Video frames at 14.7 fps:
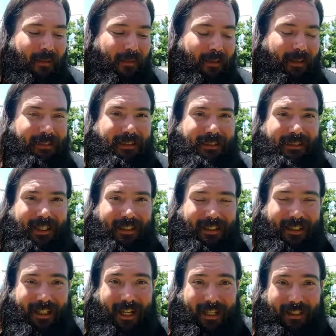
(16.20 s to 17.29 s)
this is a
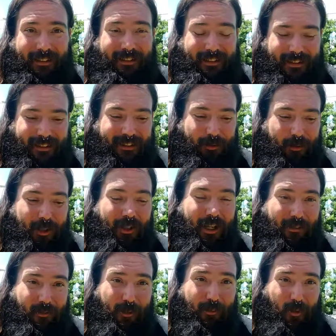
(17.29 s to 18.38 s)
technique I use, this is the one you
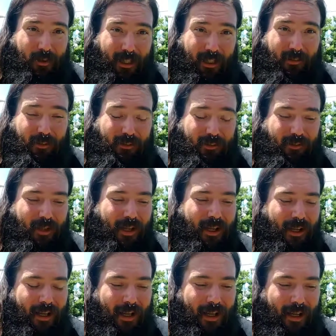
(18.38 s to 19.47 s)
have to be more careful
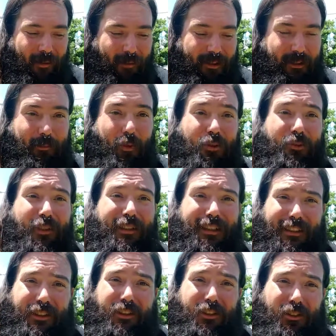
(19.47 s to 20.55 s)
of. Um, it's a more
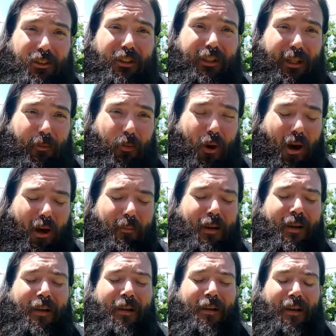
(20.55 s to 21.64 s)
traditional looking WOB.
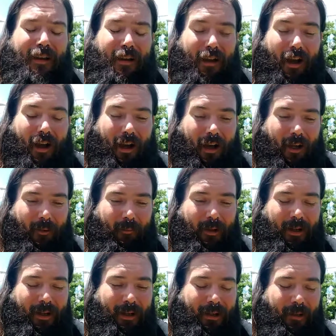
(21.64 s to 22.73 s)
Um,
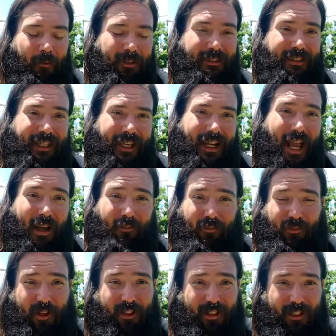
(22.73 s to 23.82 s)
once again, I haven't
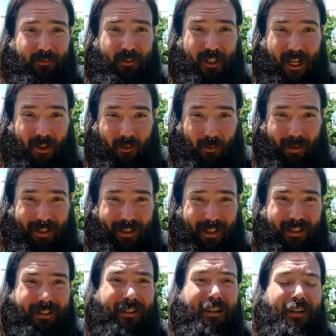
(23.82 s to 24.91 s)
found a need for counterweight
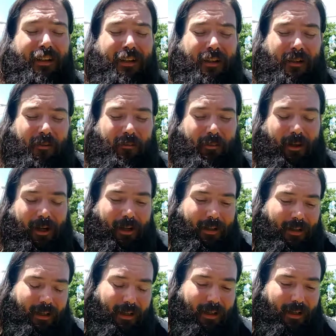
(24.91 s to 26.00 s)
yet,
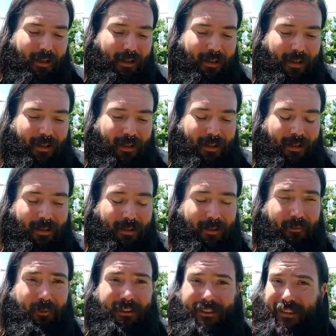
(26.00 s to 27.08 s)
but uh,
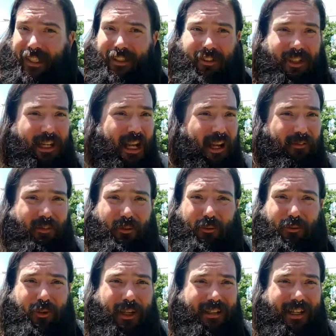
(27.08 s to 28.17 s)
once again, you're going to have
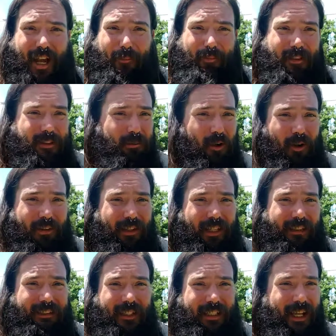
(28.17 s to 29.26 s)
to adapt the small
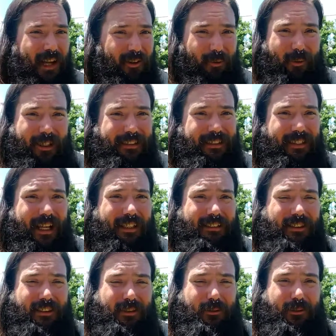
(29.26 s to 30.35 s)
things like counterweights and that
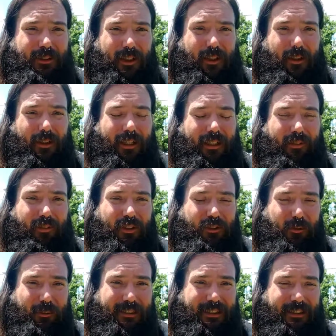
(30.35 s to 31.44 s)
to your
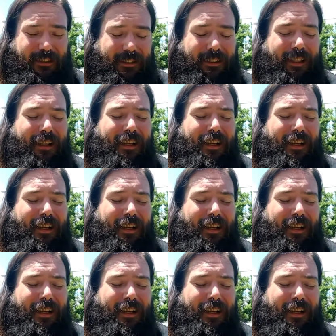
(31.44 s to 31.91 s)
individual position.